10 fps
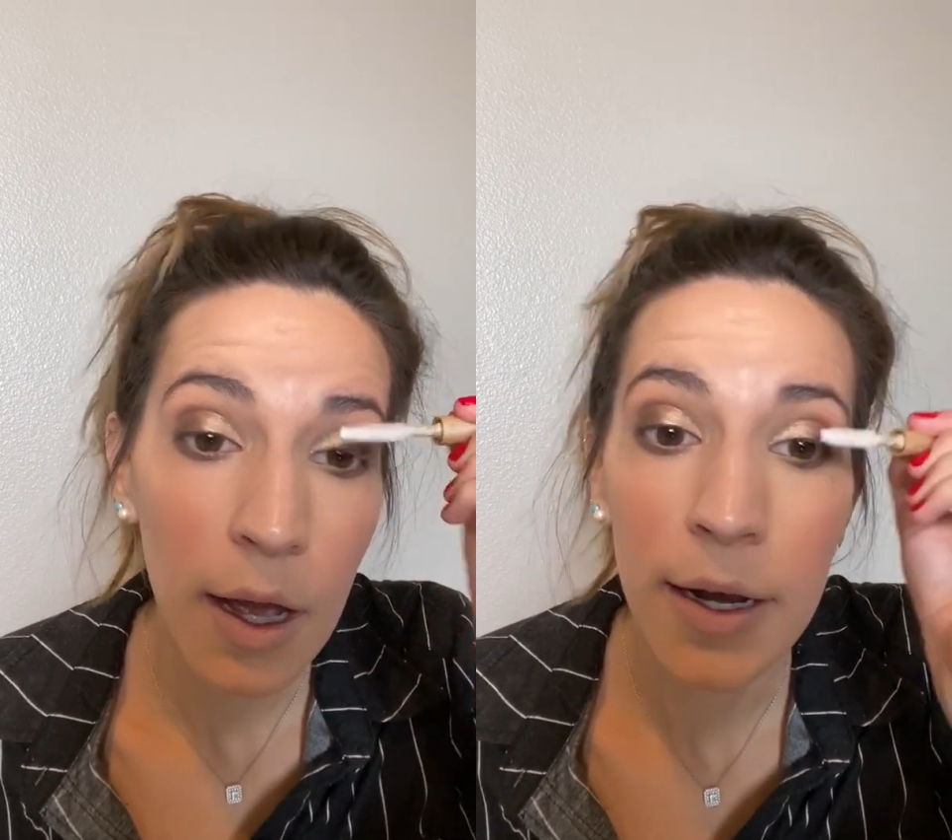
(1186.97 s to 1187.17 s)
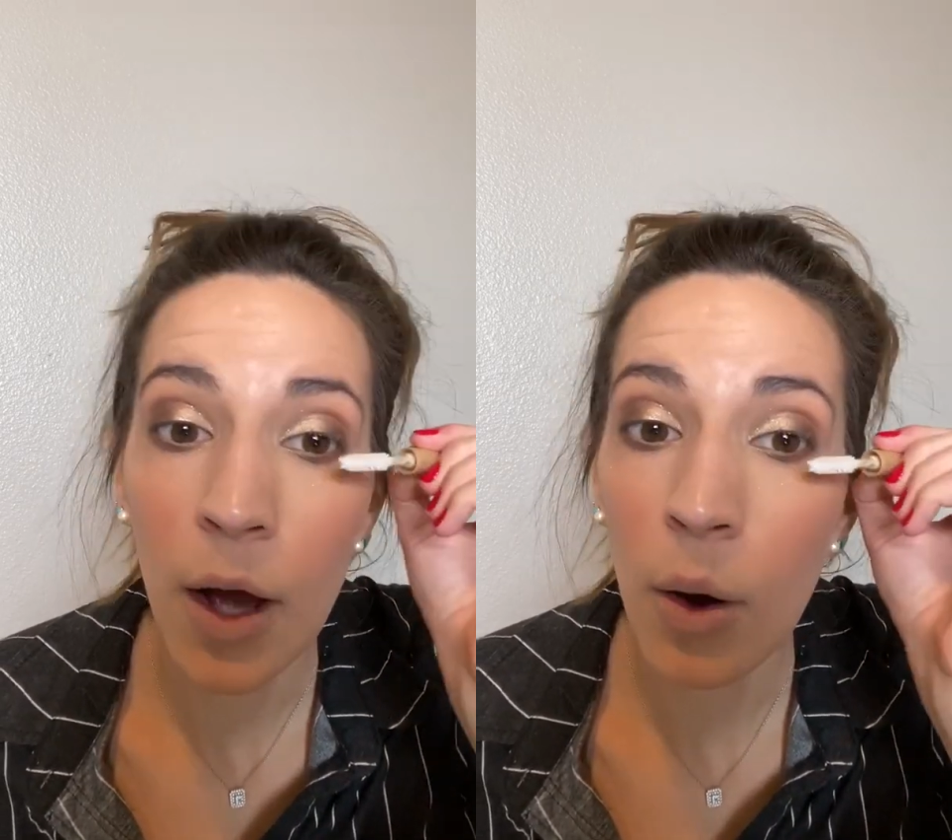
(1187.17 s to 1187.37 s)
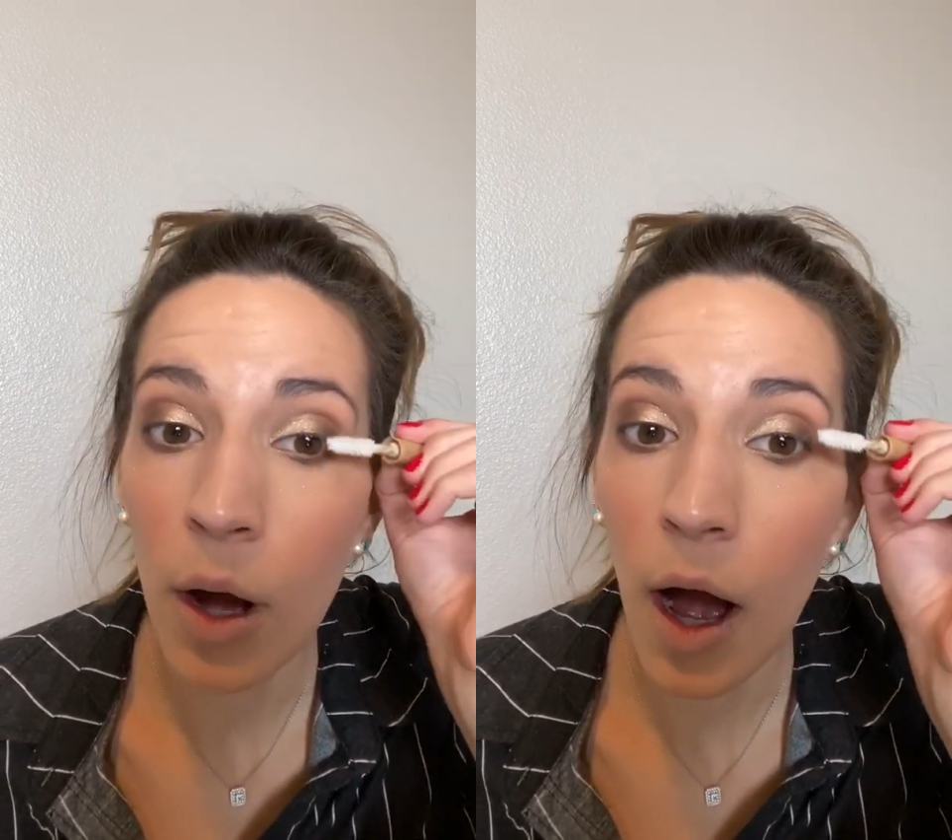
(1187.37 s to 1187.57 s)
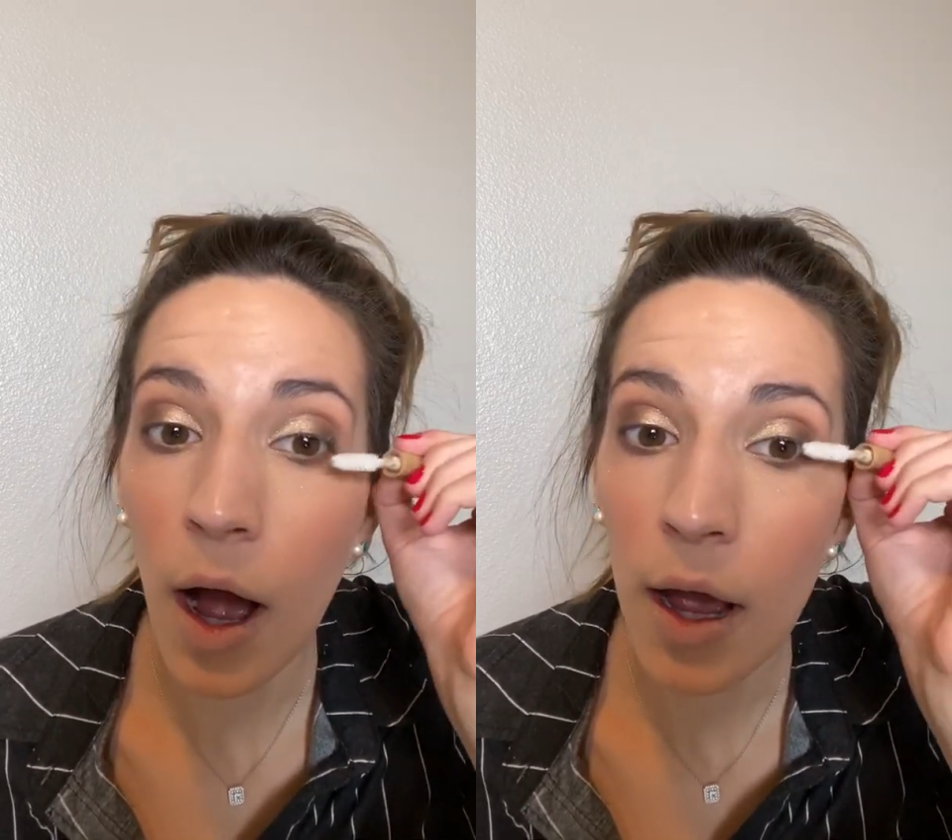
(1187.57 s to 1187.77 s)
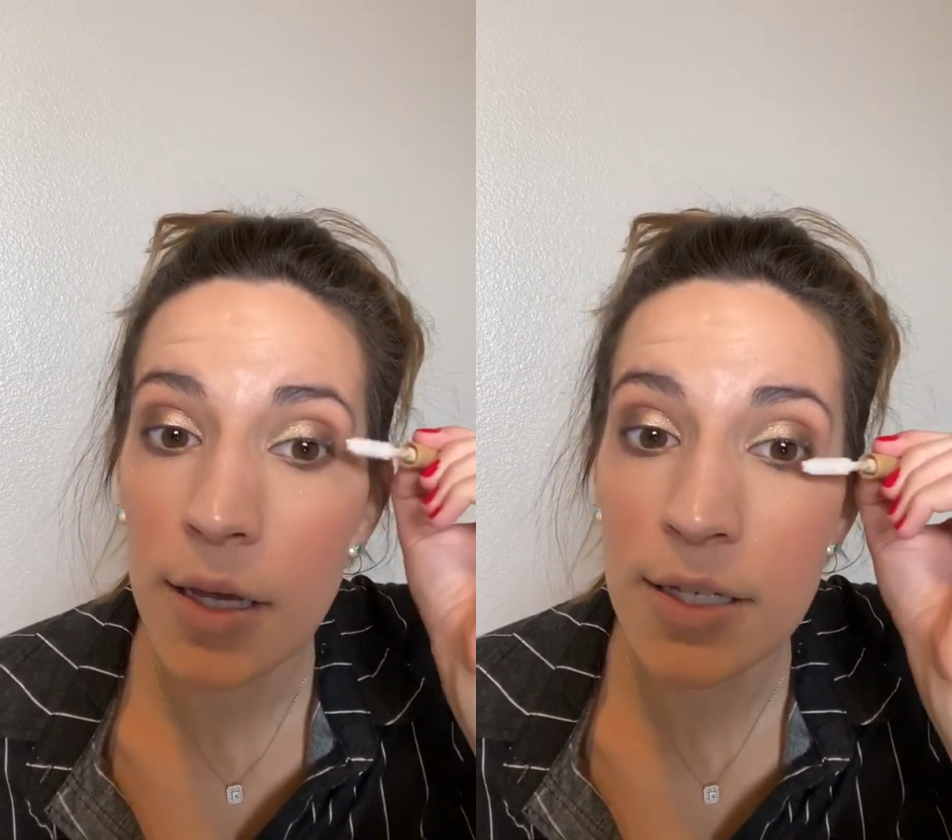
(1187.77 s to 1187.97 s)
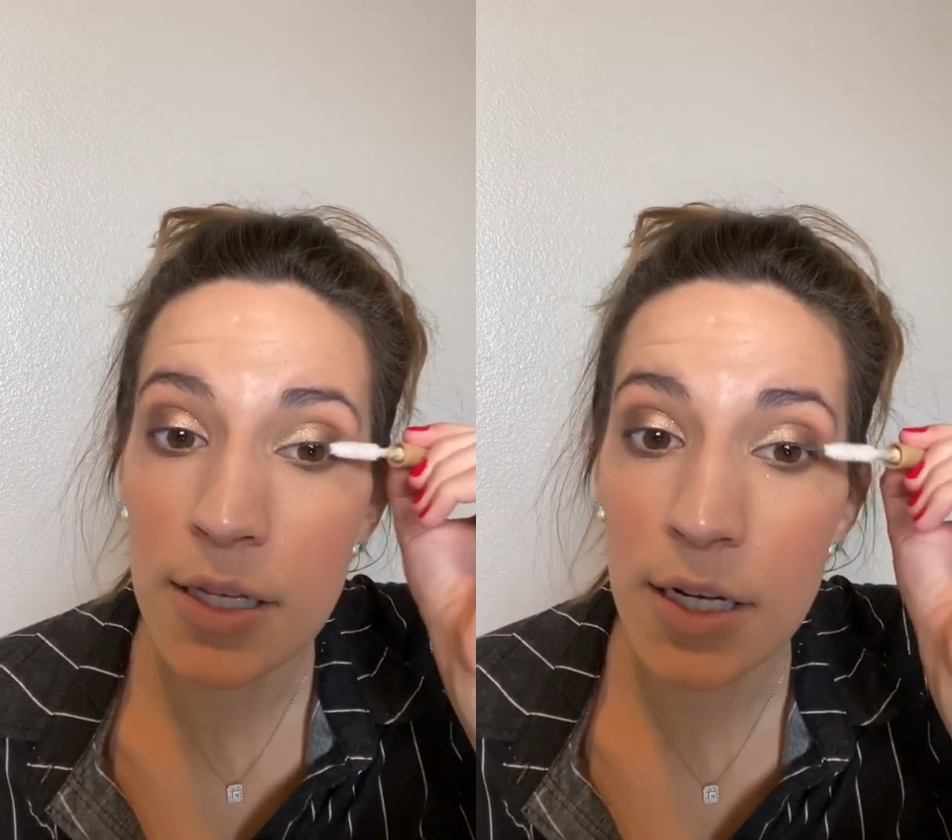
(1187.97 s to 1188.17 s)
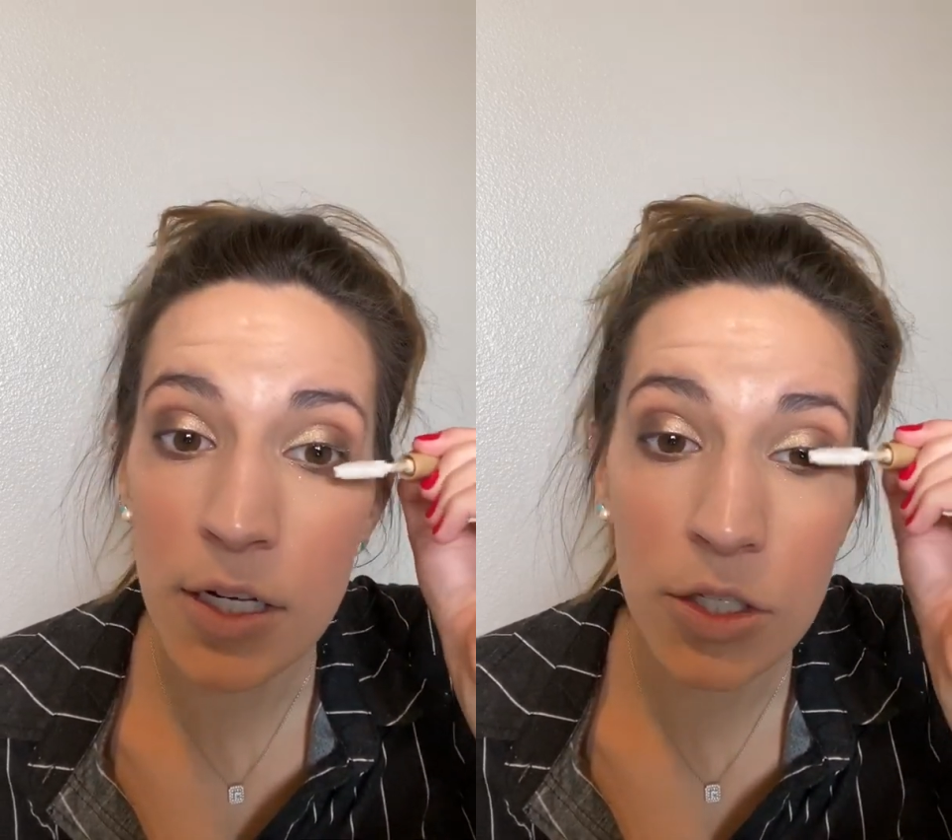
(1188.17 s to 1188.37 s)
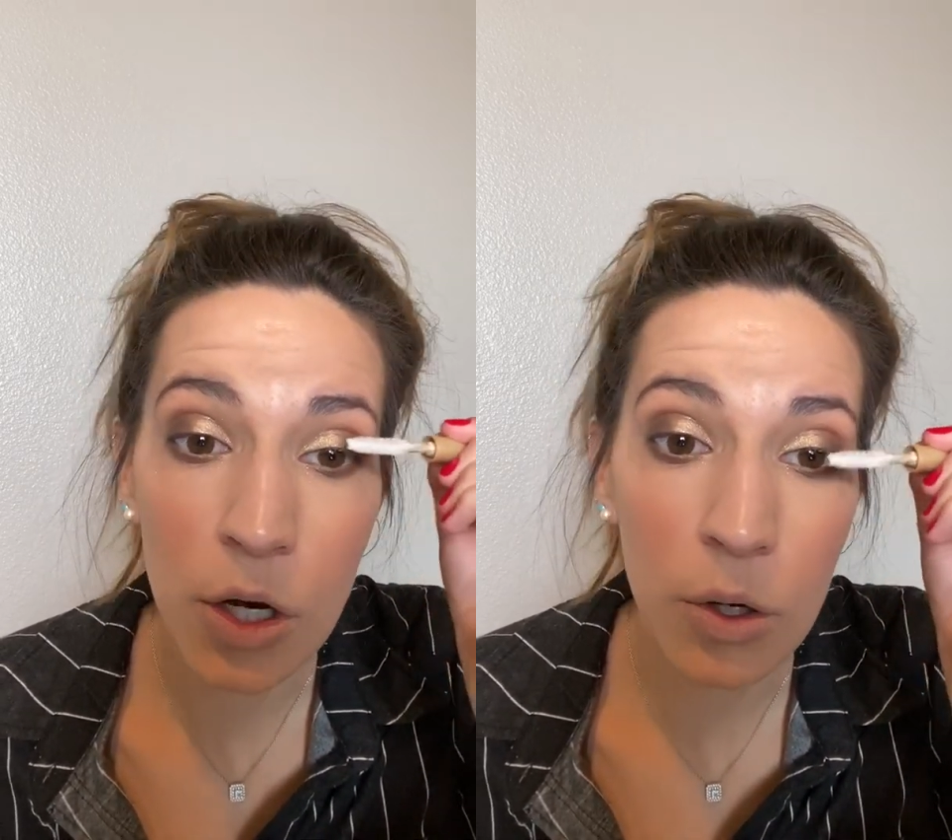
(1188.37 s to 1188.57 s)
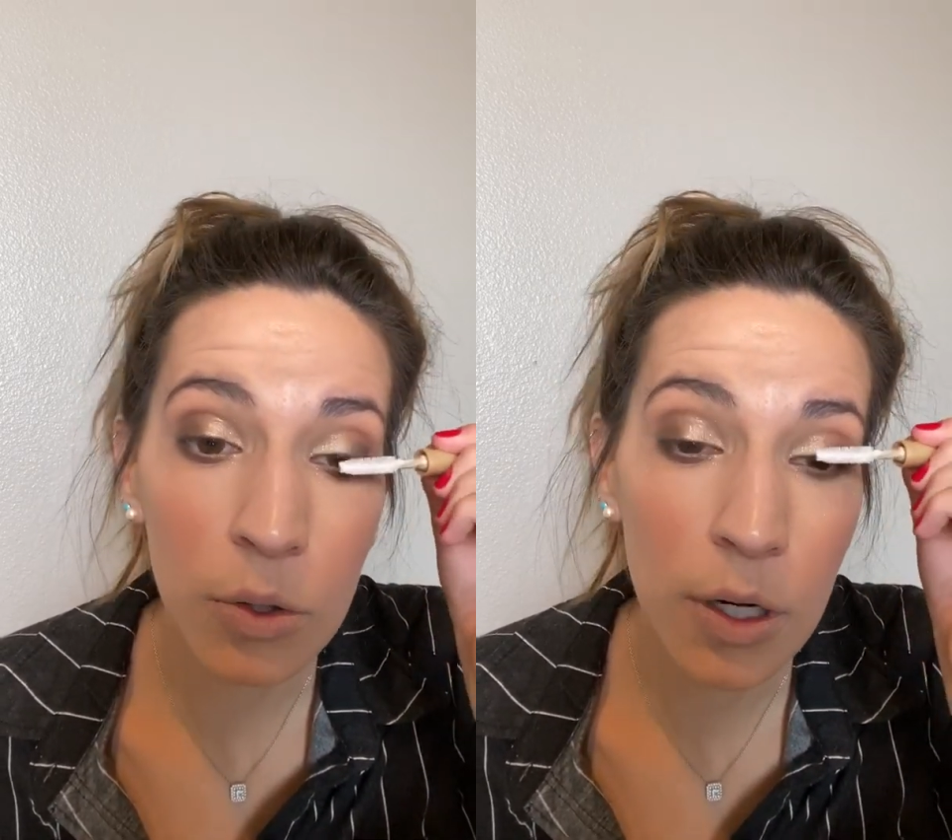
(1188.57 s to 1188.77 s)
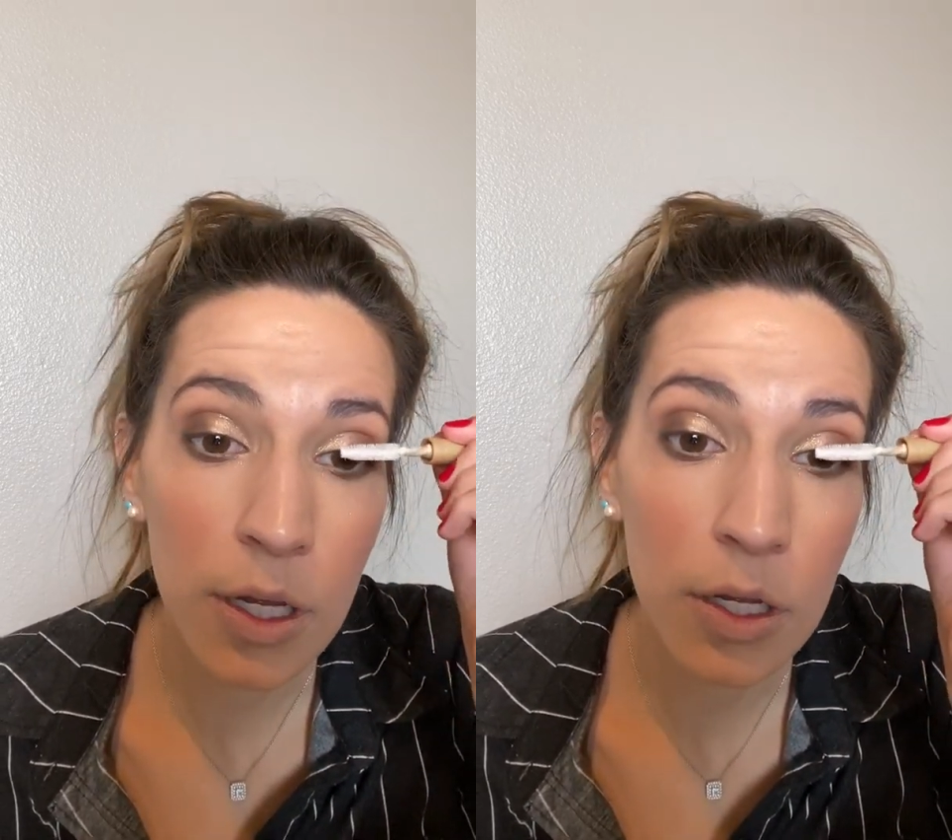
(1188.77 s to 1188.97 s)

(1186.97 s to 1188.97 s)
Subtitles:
Now, since I don't